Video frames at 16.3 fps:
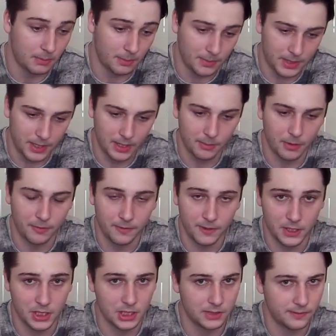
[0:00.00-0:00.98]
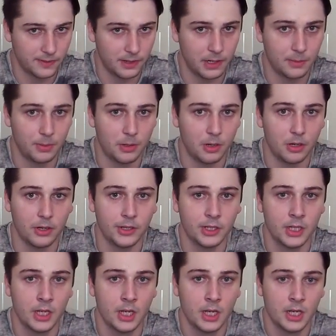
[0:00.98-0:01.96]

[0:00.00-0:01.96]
My meat and my fish is very important,